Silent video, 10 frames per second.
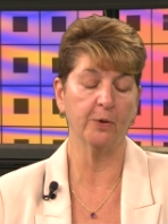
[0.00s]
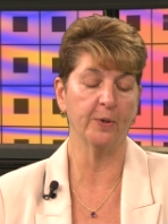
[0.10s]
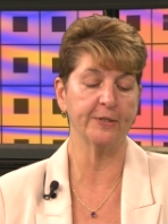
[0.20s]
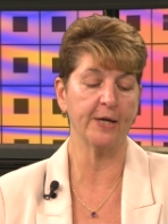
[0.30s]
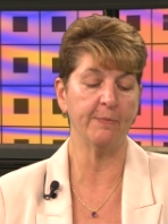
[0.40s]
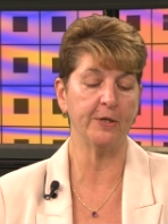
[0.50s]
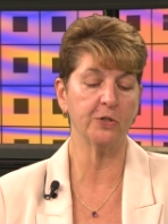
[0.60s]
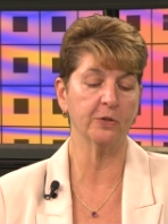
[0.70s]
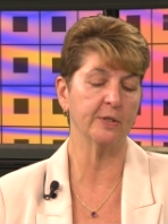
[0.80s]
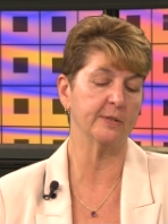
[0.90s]
I go, what does that mean?
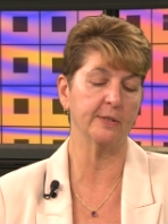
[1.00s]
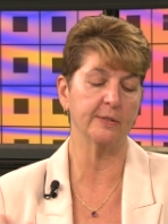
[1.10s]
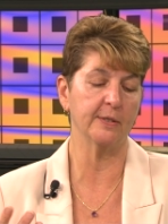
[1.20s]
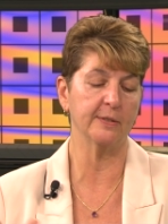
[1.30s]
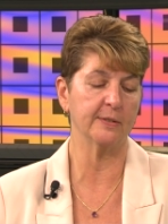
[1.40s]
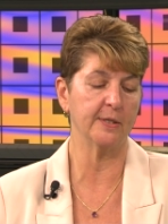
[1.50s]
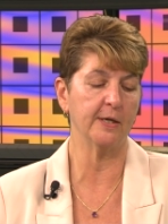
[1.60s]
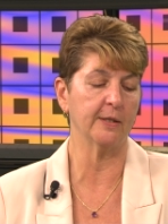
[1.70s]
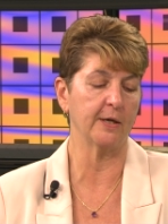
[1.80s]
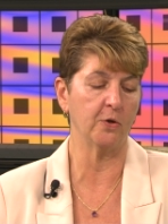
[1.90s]
She goes, it's just this
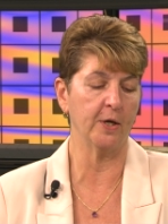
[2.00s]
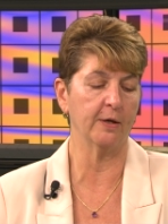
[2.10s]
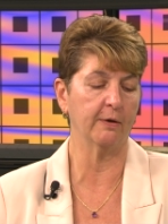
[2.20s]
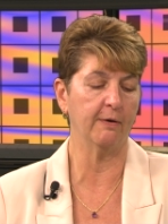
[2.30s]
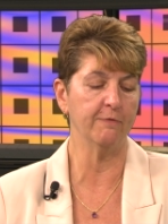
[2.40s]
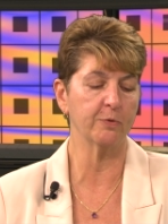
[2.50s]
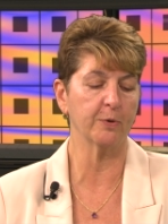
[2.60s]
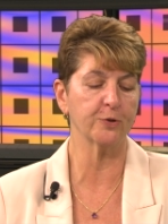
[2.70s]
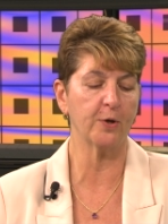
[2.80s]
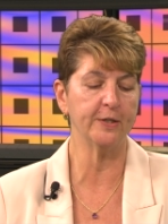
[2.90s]
thing that you get
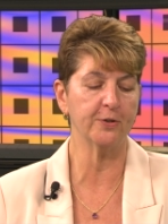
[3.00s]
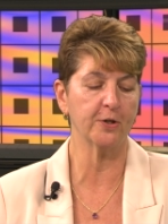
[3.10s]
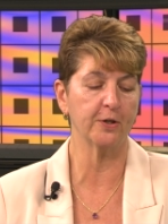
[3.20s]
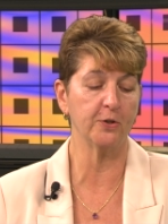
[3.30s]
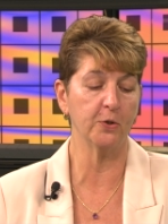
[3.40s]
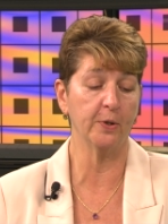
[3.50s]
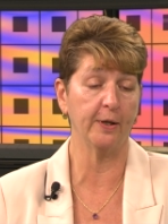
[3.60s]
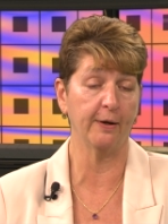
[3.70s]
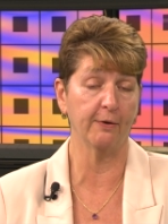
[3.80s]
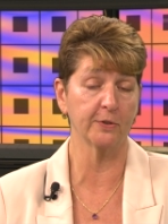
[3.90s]
uncomfortable. So I started doing
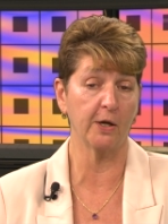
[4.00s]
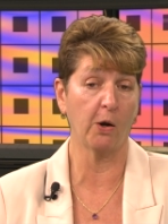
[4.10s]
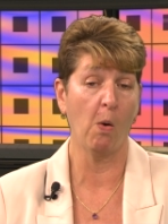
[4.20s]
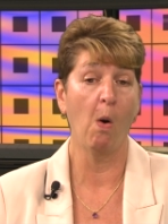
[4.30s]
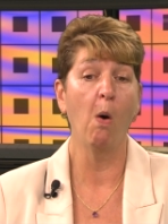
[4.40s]
it, and I was like,